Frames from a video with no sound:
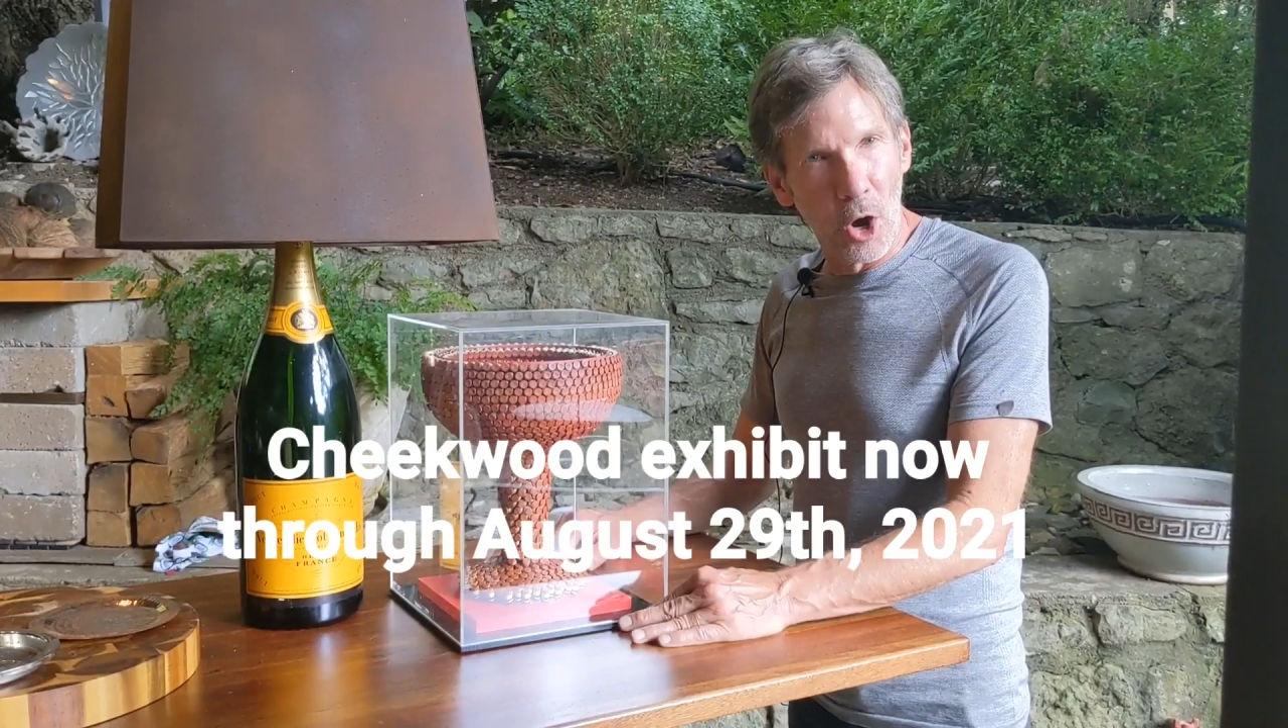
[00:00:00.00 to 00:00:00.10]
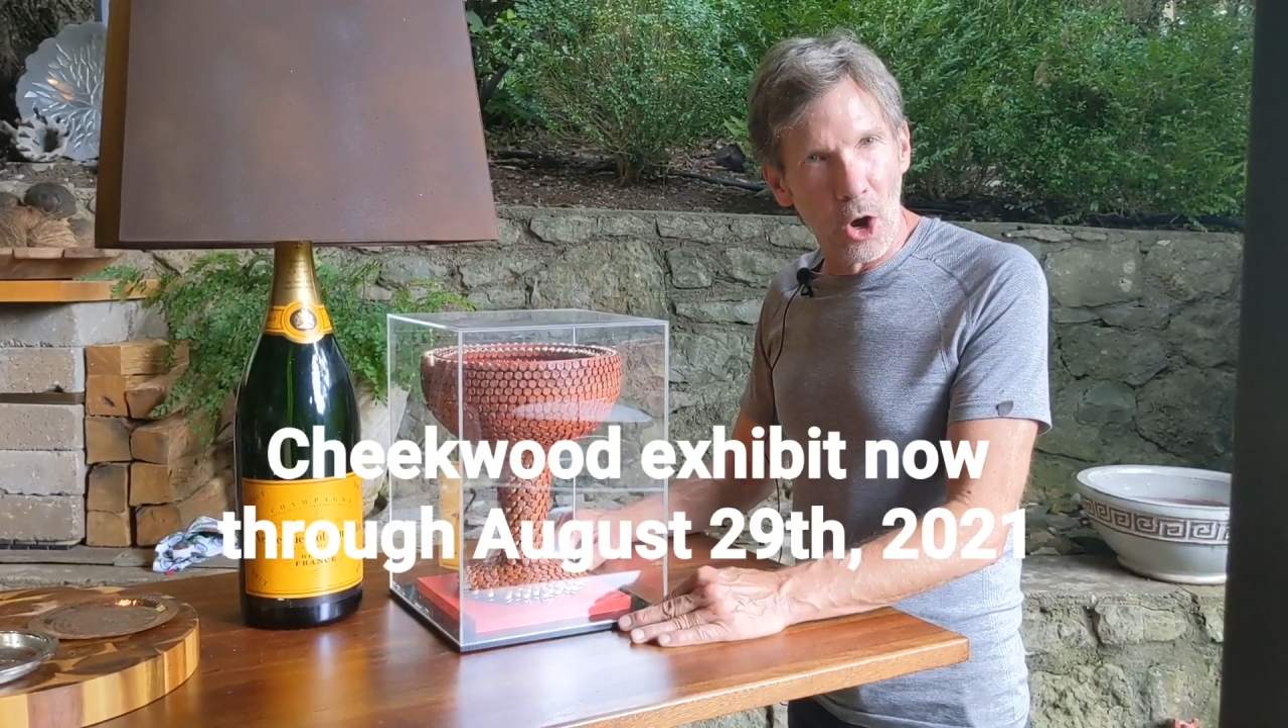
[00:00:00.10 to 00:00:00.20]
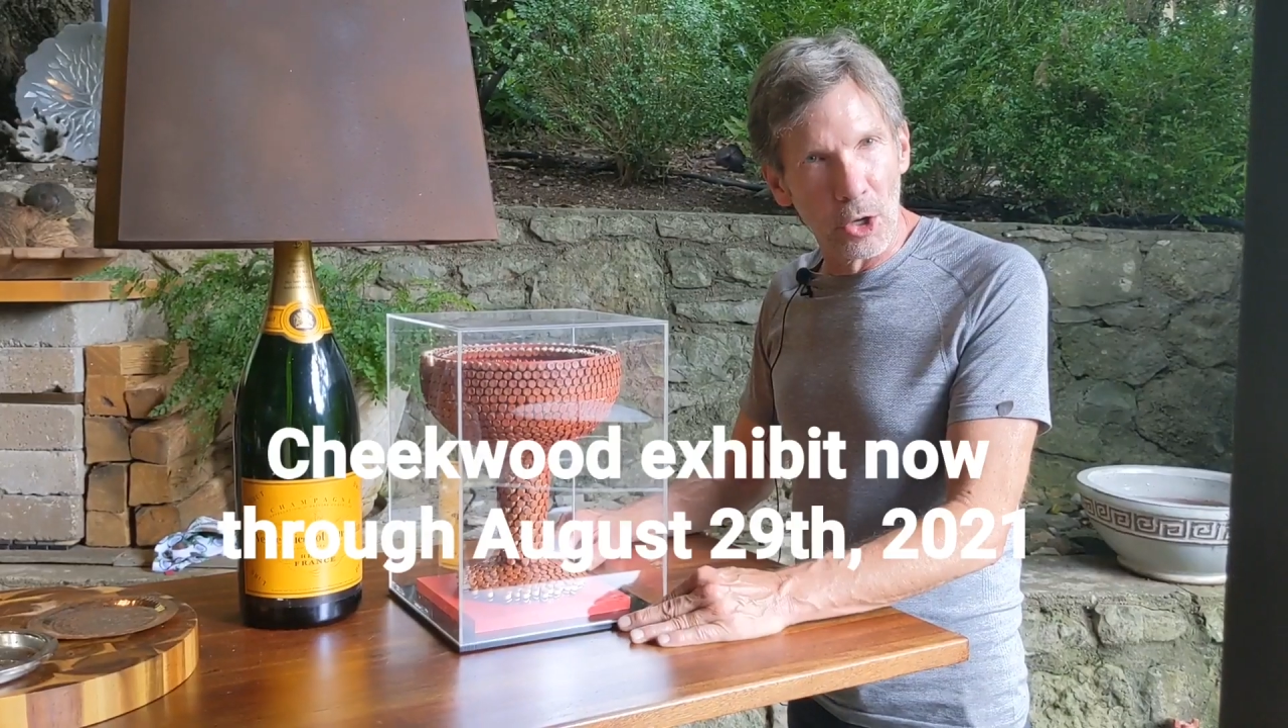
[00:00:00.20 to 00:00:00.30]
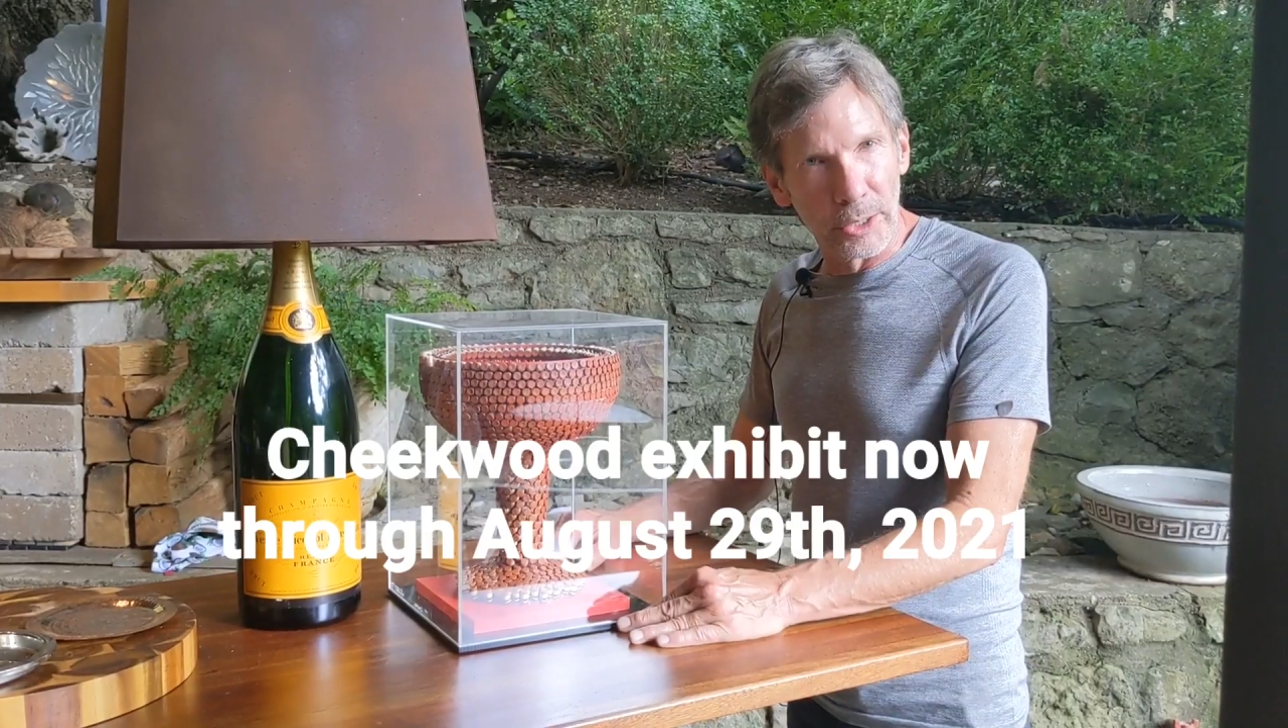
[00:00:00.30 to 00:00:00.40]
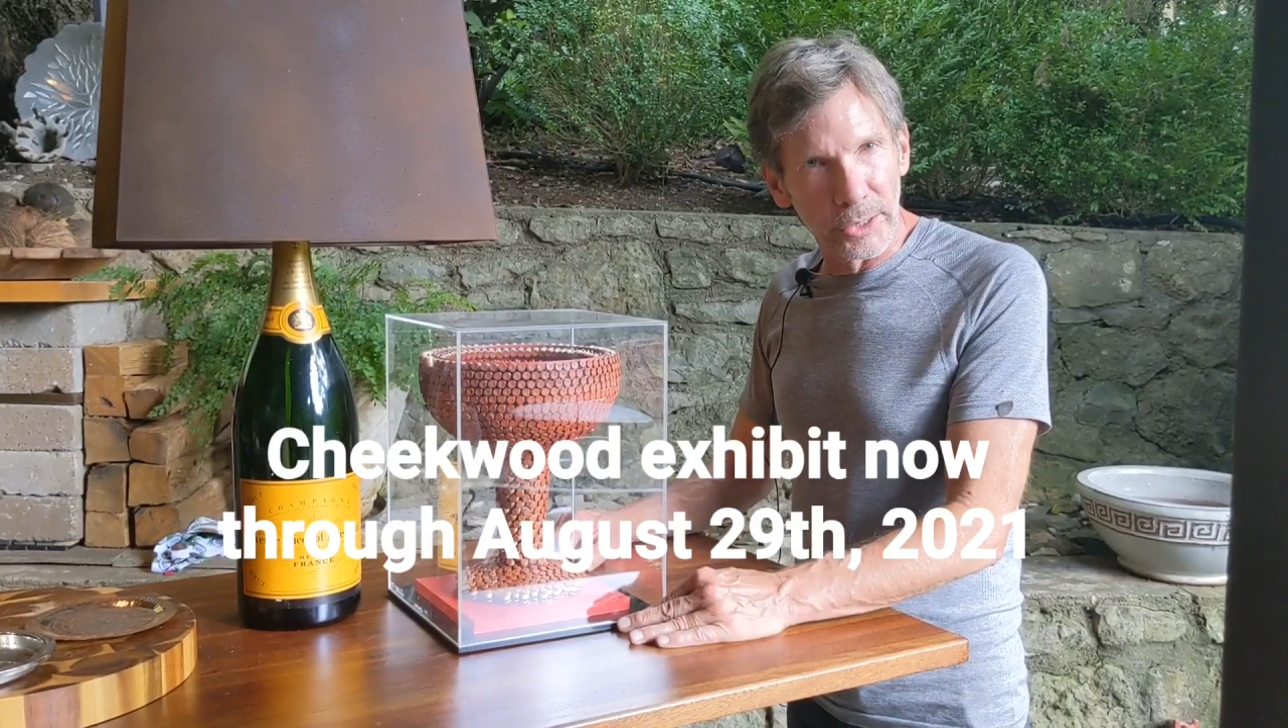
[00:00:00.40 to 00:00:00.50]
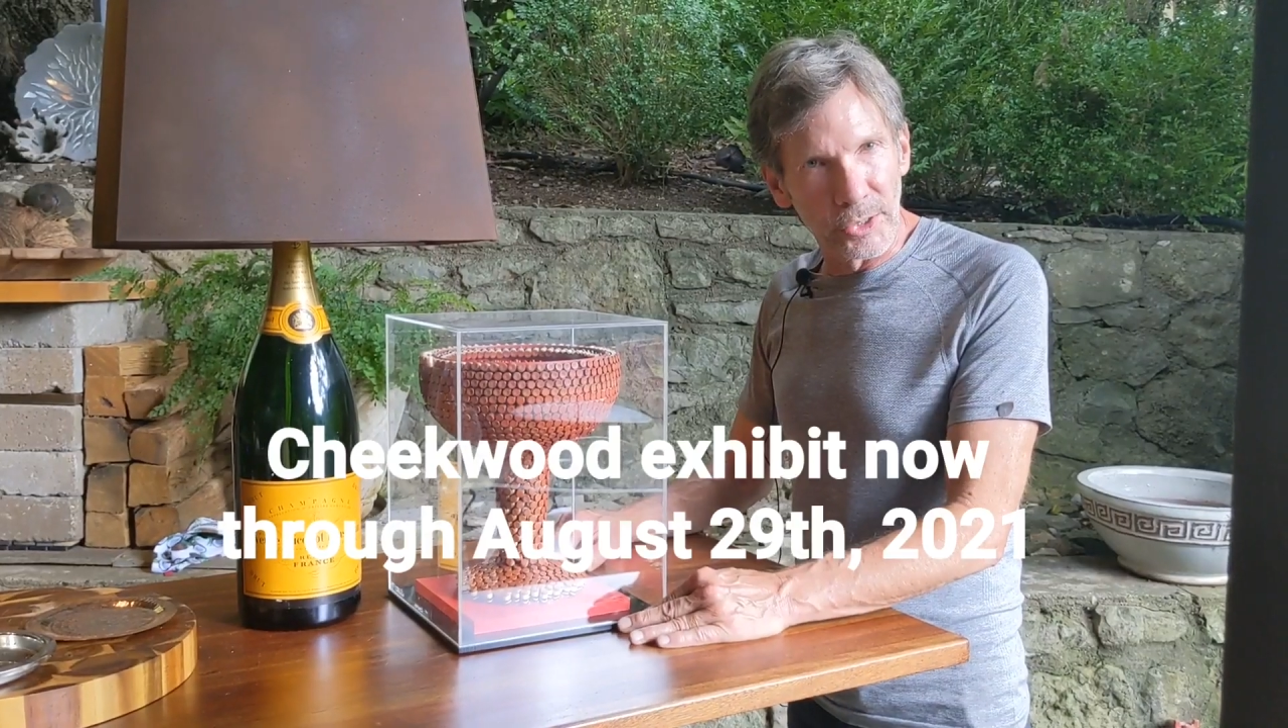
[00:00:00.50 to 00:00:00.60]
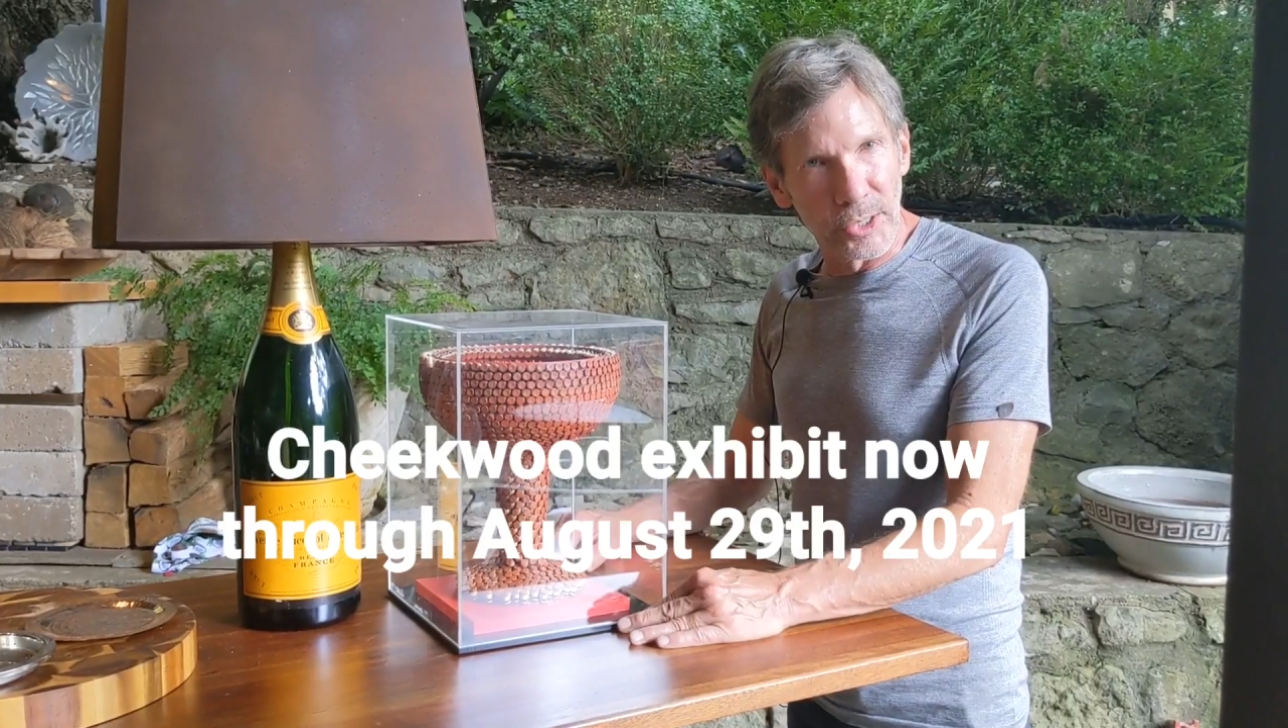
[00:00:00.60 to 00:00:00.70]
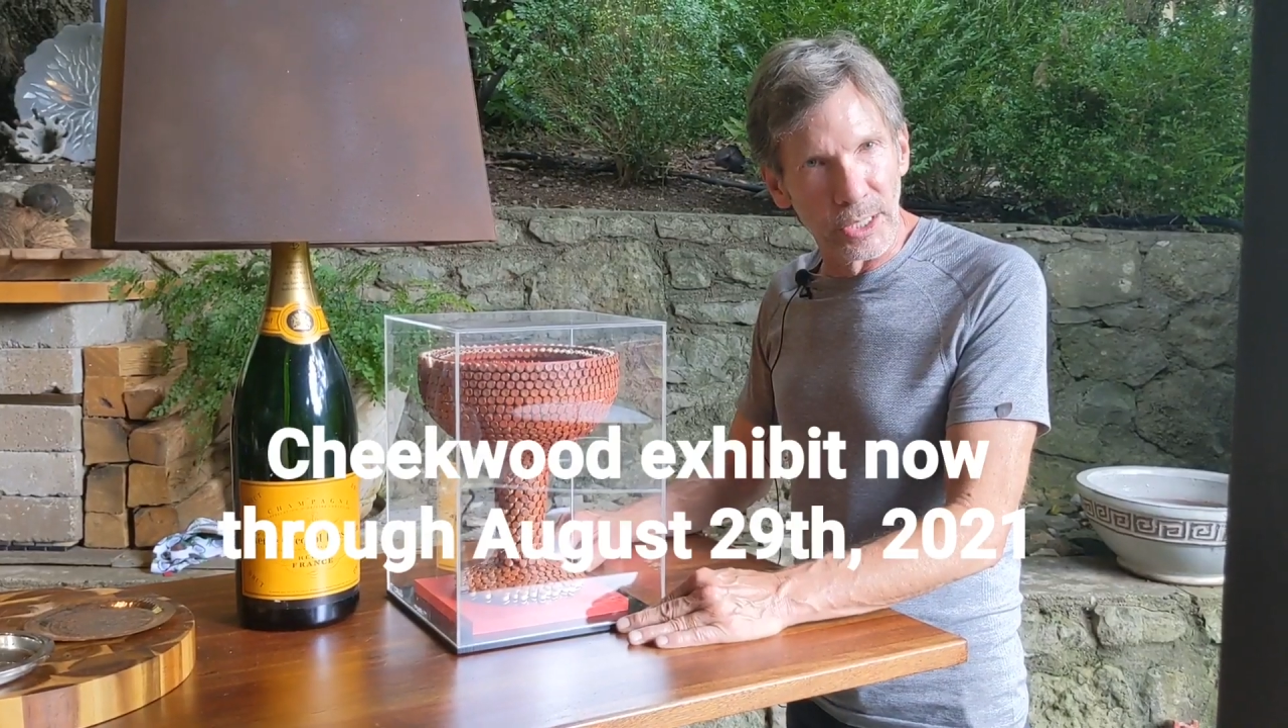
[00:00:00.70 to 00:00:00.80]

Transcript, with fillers: August.